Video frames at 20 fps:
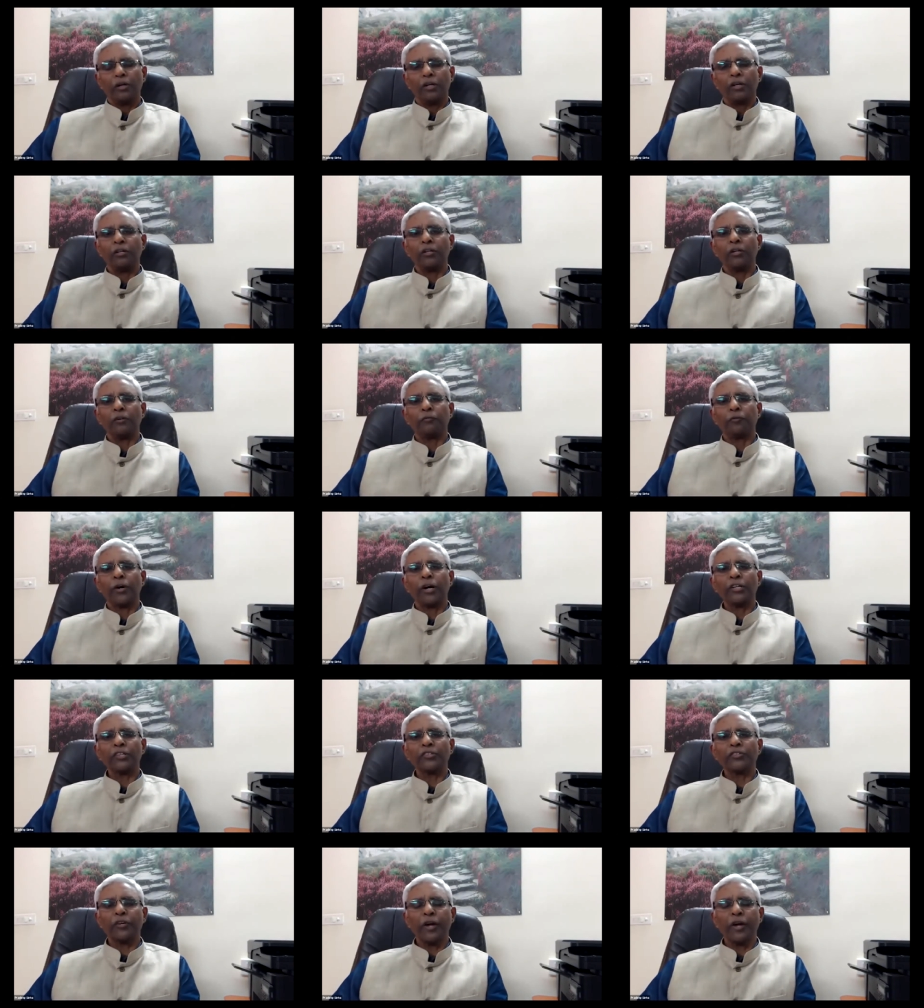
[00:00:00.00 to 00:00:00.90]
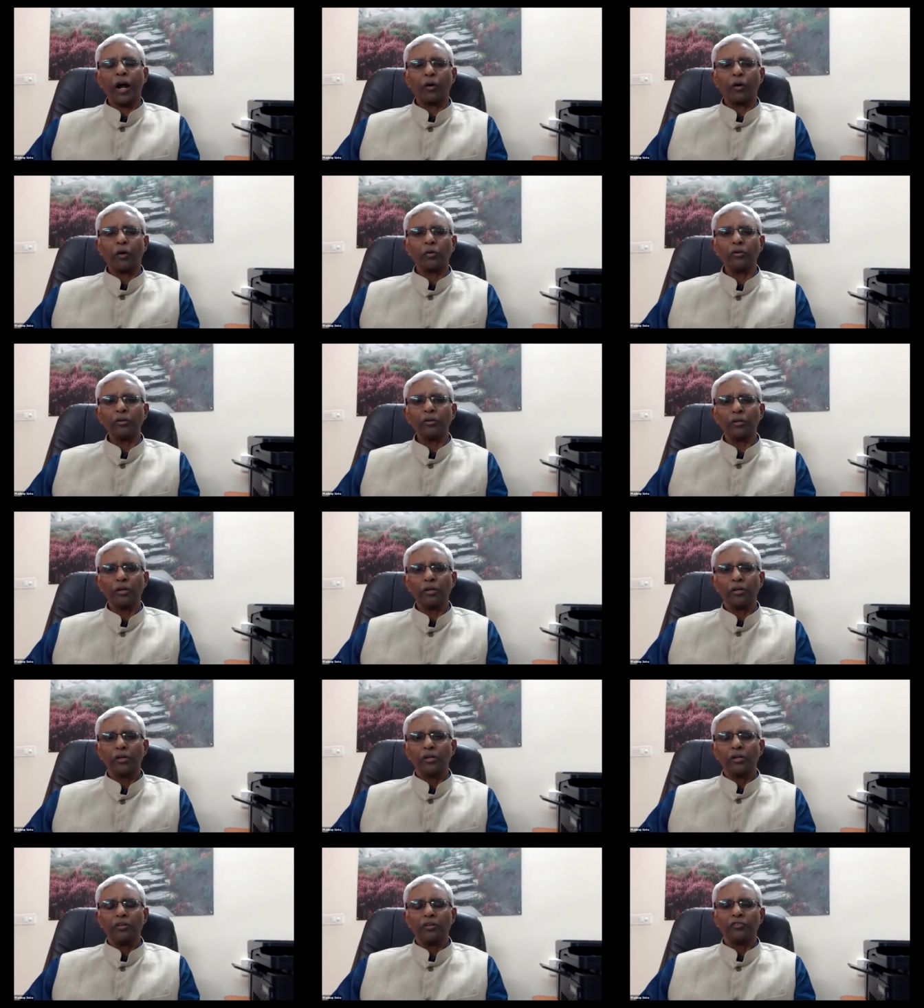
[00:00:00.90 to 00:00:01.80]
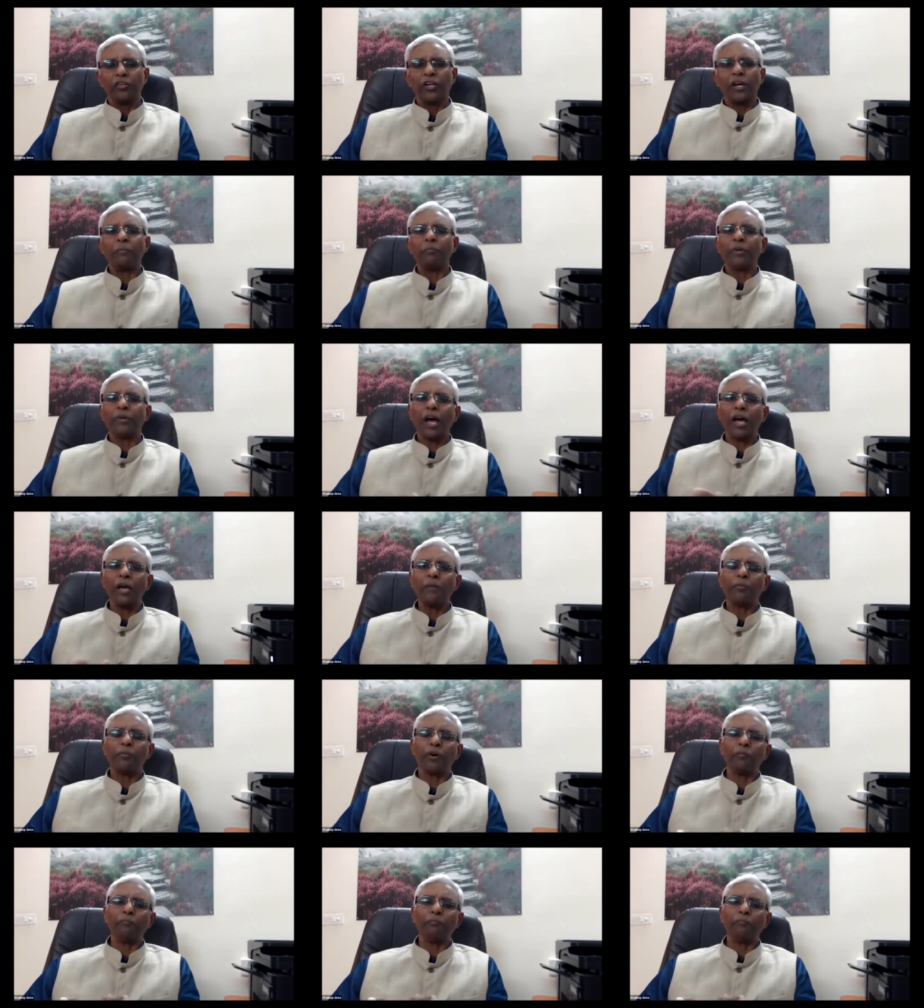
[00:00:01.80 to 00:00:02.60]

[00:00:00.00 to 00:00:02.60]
in the first round same type